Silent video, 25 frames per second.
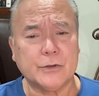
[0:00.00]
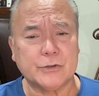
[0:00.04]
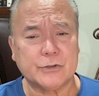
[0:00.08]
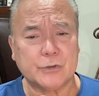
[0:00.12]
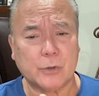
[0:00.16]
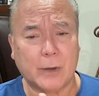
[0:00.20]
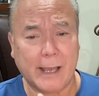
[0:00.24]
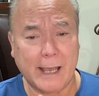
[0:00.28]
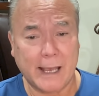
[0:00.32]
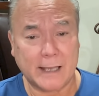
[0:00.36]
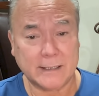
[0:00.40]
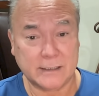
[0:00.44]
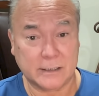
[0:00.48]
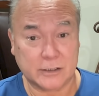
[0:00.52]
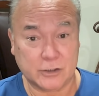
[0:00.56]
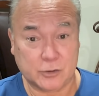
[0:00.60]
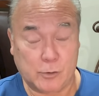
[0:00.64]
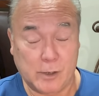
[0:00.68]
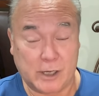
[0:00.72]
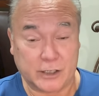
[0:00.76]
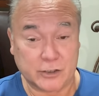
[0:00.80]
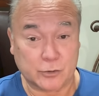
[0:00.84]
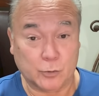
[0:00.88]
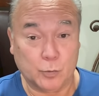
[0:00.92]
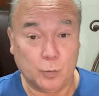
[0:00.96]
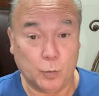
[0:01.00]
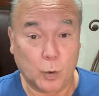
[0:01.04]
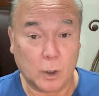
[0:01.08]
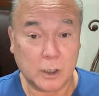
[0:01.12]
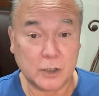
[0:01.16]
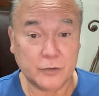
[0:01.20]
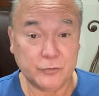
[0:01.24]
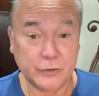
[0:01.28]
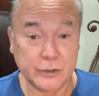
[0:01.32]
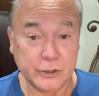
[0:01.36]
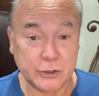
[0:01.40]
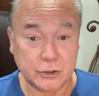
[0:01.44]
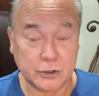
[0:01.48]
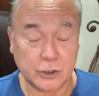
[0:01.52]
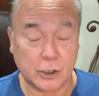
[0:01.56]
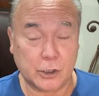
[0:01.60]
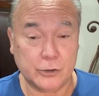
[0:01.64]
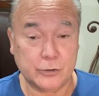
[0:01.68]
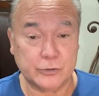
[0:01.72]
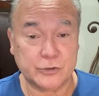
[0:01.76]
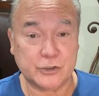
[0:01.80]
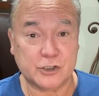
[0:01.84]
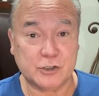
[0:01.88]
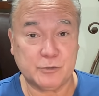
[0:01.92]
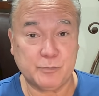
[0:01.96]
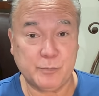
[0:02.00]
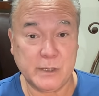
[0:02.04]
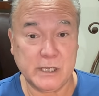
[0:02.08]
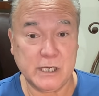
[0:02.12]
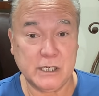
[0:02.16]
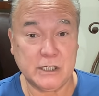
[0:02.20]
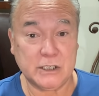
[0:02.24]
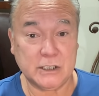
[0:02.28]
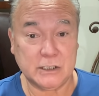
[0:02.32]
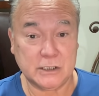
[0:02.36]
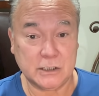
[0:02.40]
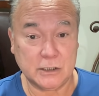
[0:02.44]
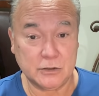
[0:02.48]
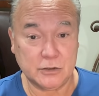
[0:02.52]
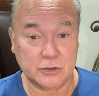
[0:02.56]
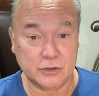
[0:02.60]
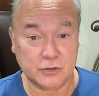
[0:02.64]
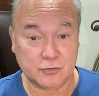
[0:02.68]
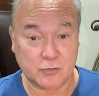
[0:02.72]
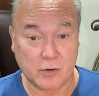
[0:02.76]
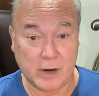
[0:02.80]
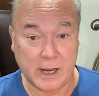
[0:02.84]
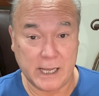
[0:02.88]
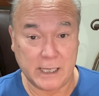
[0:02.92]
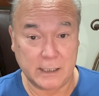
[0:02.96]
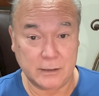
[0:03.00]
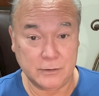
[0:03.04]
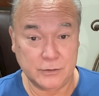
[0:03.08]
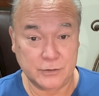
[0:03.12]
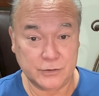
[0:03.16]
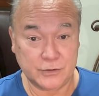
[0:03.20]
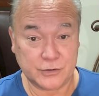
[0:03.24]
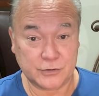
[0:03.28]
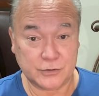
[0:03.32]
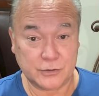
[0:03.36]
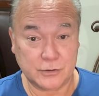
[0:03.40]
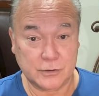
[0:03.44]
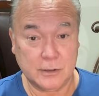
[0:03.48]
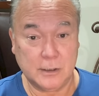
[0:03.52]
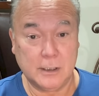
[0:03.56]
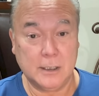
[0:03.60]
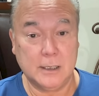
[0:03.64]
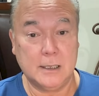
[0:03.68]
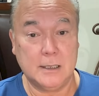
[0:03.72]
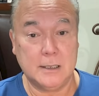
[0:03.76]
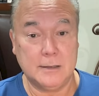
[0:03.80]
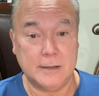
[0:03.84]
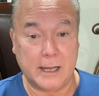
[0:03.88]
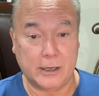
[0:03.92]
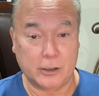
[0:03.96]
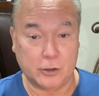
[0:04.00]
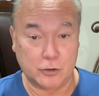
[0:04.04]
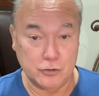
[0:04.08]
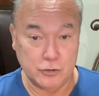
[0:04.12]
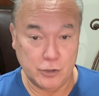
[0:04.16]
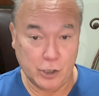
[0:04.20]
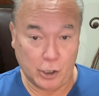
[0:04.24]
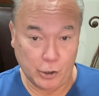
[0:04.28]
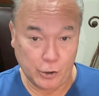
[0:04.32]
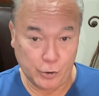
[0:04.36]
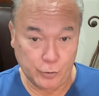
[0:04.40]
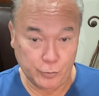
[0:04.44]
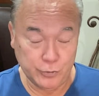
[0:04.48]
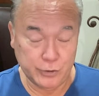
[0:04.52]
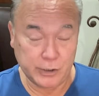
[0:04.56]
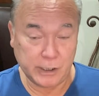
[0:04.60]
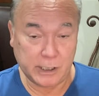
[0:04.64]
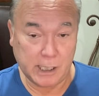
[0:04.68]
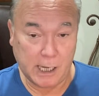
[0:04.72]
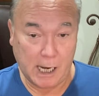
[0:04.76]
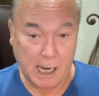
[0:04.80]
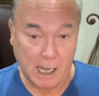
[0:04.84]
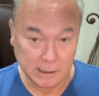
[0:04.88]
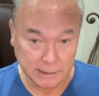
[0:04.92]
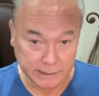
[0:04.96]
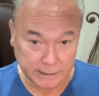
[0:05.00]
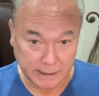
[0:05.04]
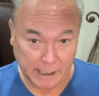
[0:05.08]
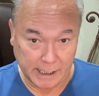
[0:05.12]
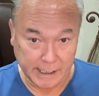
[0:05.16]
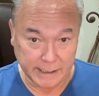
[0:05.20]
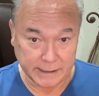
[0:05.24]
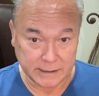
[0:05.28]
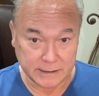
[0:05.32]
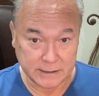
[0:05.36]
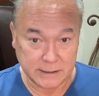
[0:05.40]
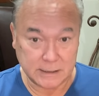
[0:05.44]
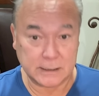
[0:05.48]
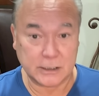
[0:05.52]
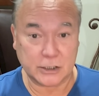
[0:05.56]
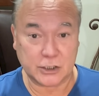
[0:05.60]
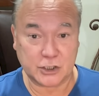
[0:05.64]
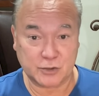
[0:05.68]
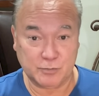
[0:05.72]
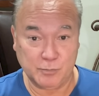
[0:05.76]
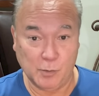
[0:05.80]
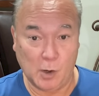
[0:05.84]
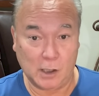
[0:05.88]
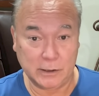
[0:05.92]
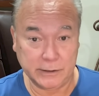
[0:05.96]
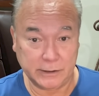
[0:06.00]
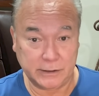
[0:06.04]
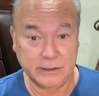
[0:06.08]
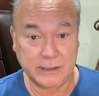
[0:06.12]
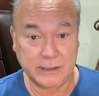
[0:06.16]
So I asked this question. What if we chose species and strains that are known to colonize the small